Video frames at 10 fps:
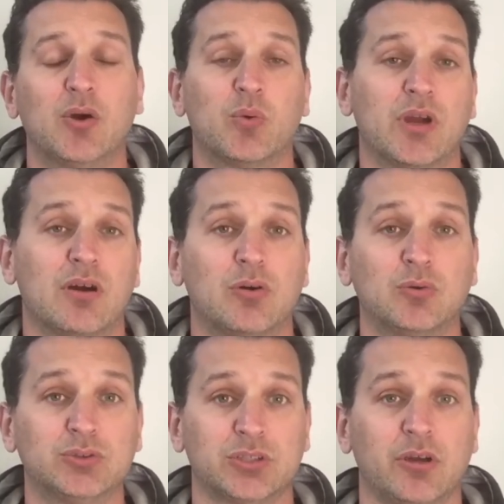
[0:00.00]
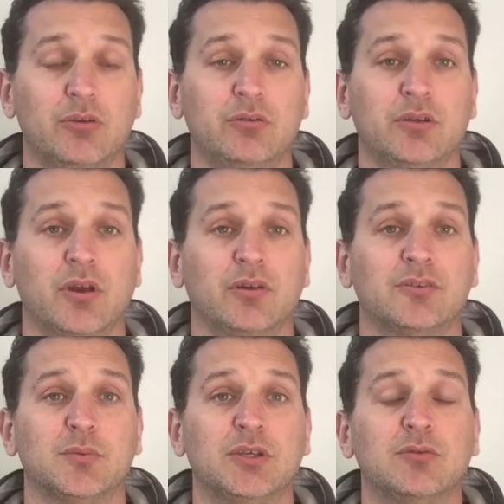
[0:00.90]
We are also going
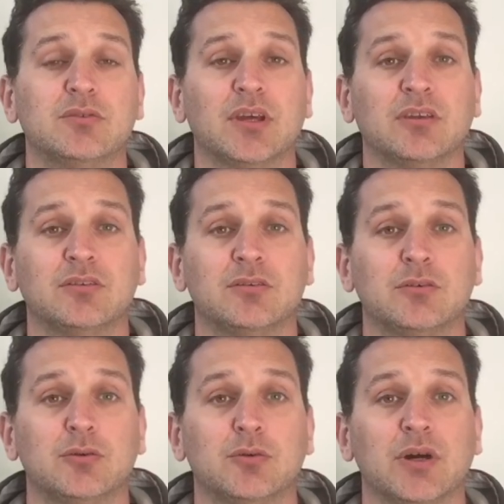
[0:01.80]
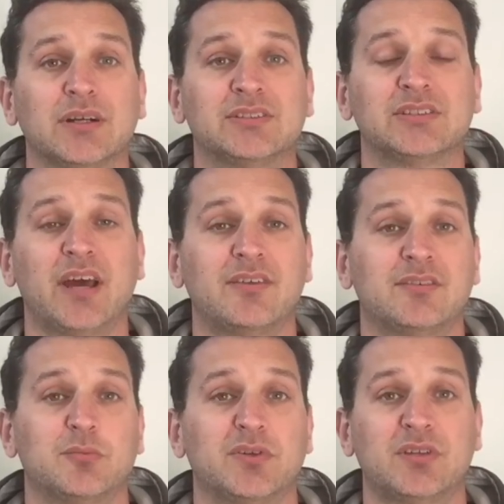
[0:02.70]
to be using it to assess
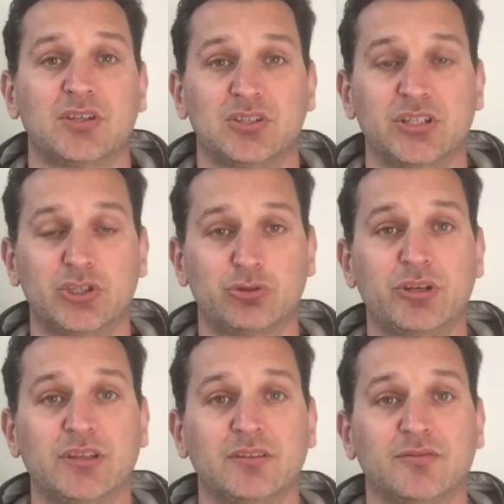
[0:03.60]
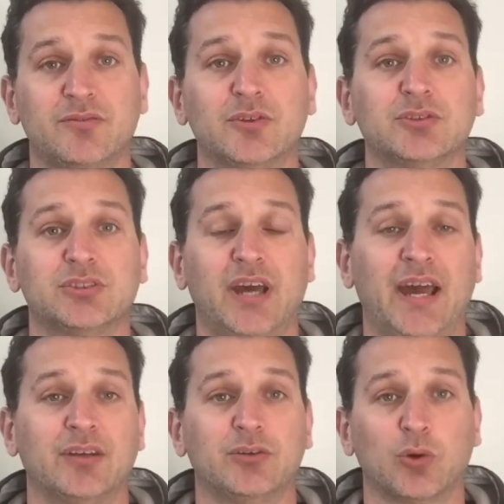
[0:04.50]
and potentially treat foot
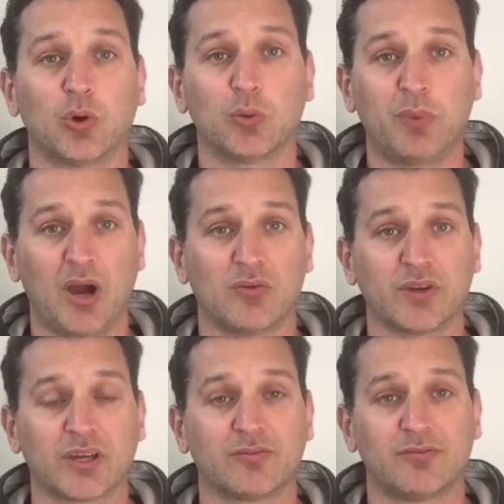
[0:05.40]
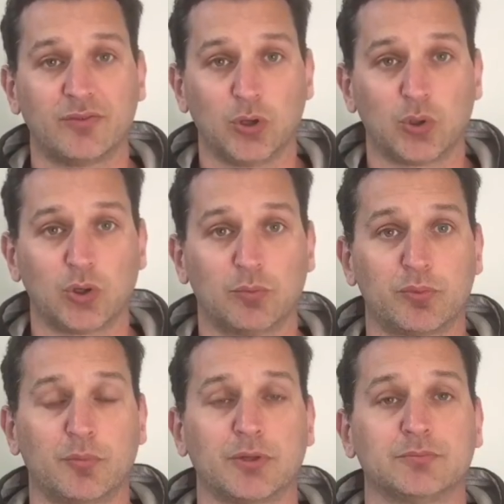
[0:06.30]
and or pelvic floor
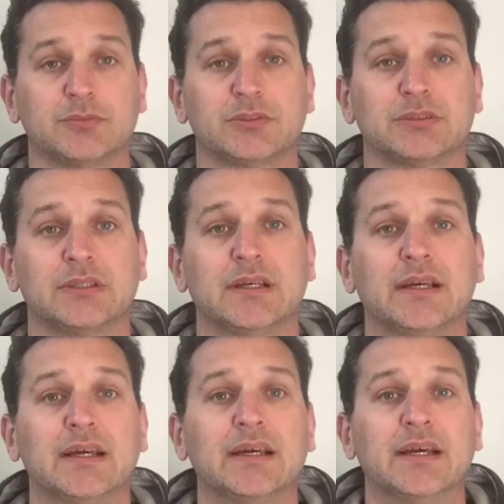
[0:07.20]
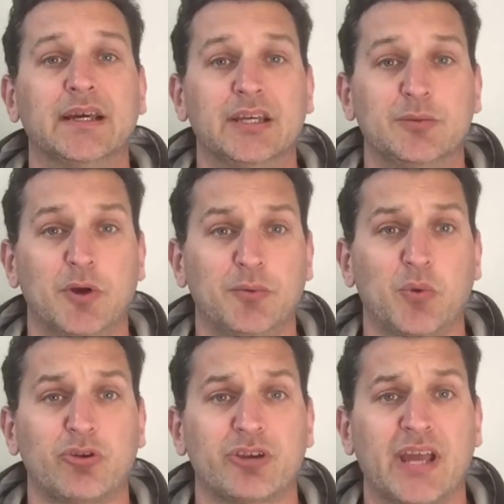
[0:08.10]
problems. You might be
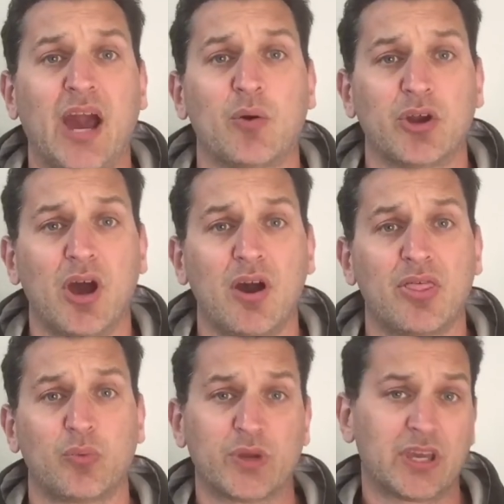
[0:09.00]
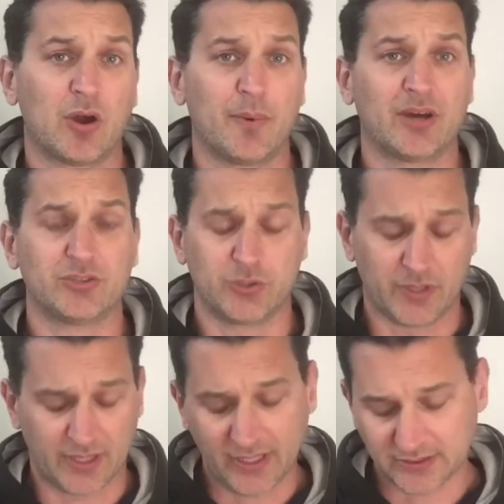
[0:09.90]
wondering how on earth we go about
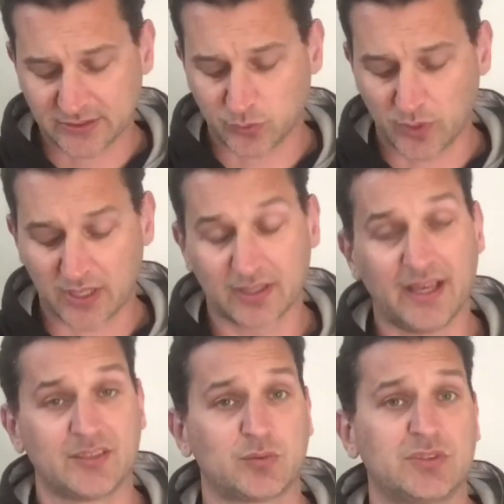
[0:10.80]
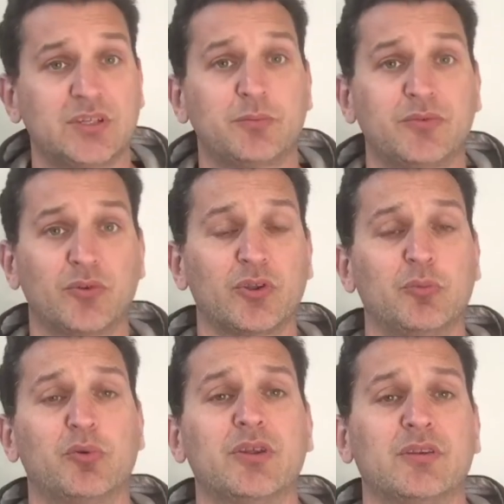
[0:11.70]
doing that. Well, as we said before in the
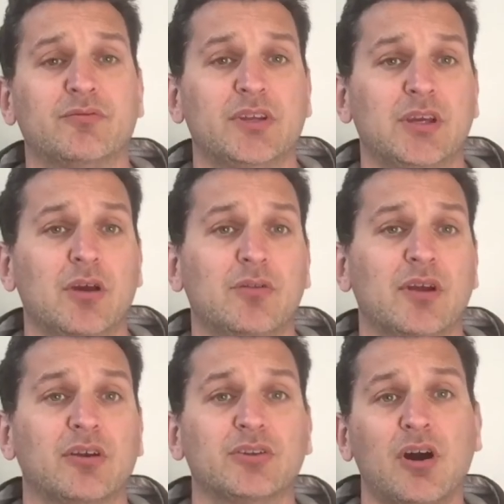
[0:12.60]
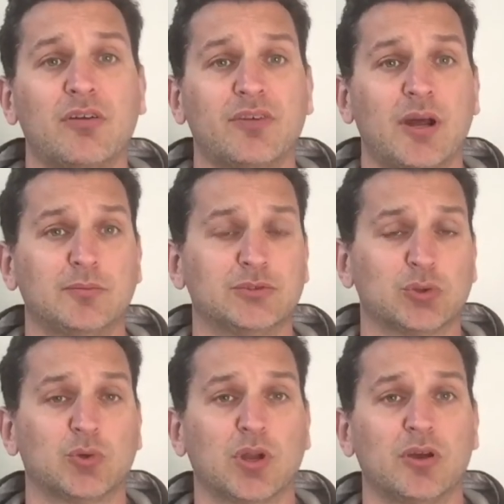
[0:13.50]
breathing video, there are diaphragms
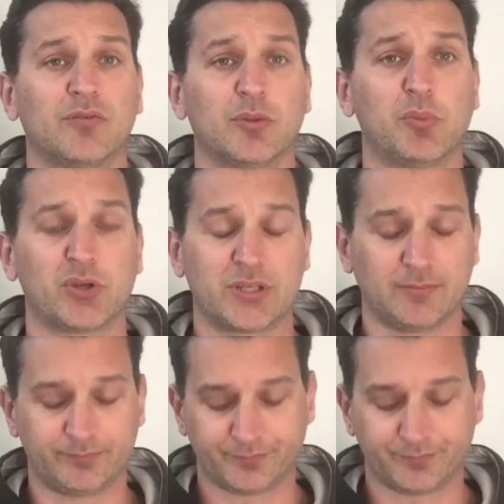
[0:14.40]
all over the body.